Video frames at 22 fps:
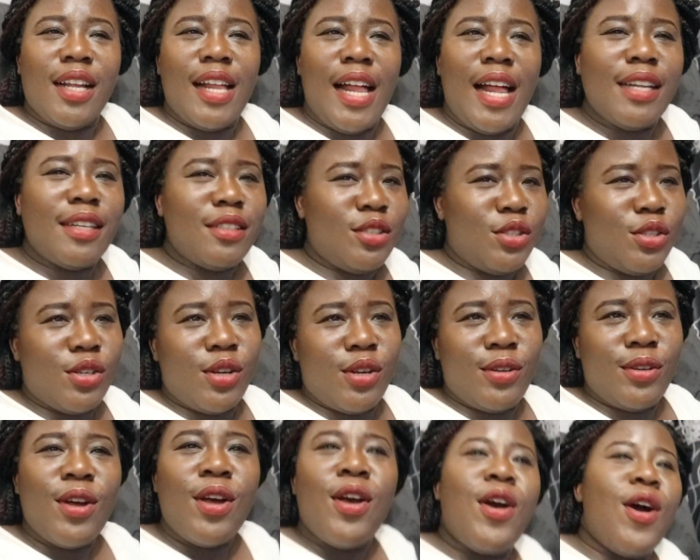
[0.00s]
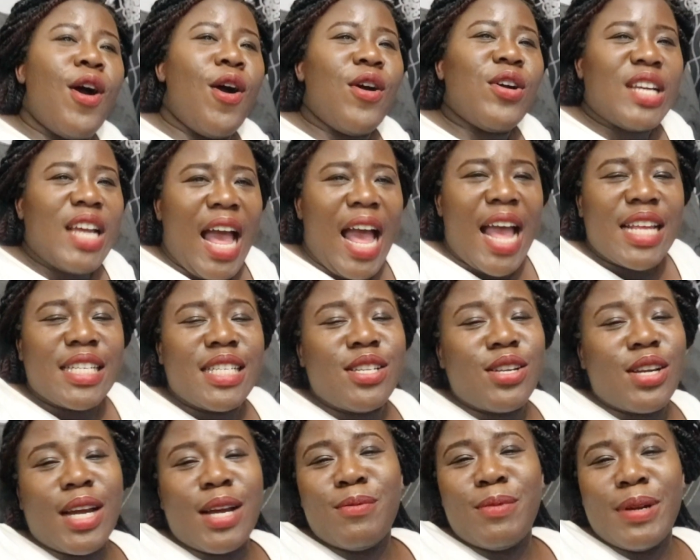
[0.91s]
And you know, oh guys,
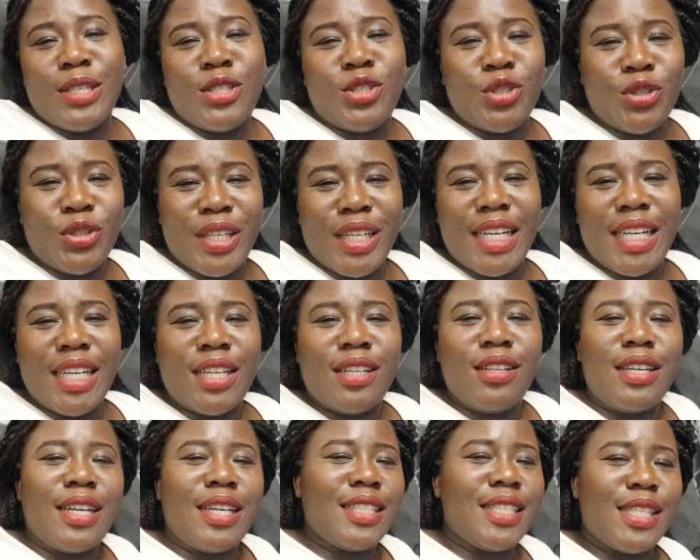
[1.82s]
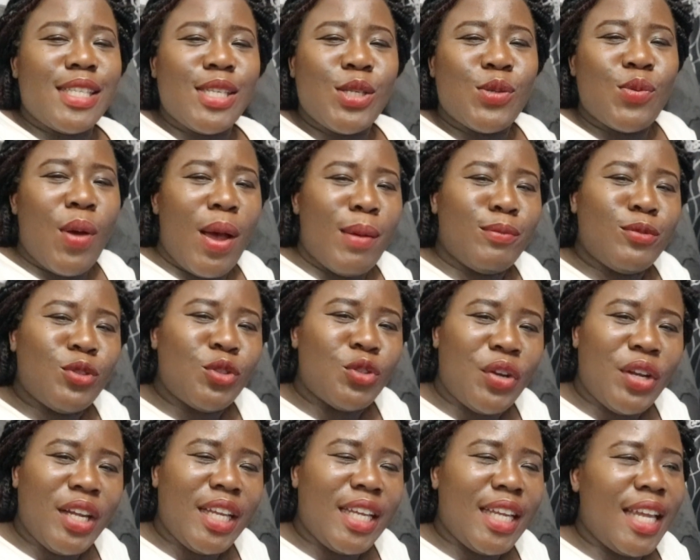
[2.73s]
look at my drink, look, this is what I'm
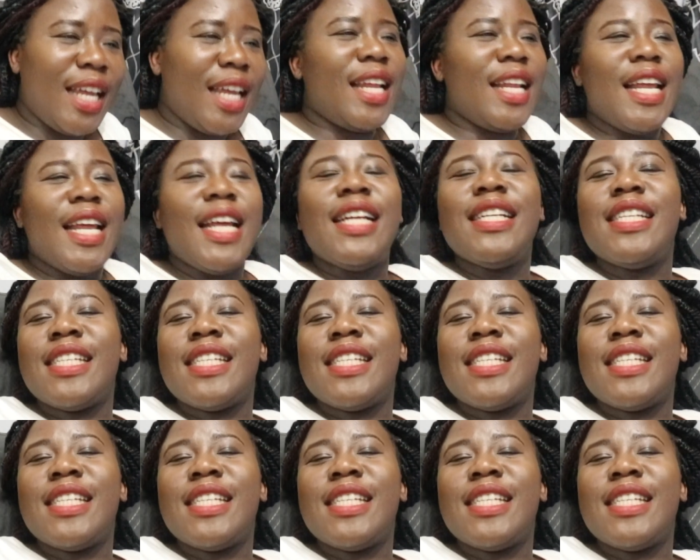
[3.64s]
drinking,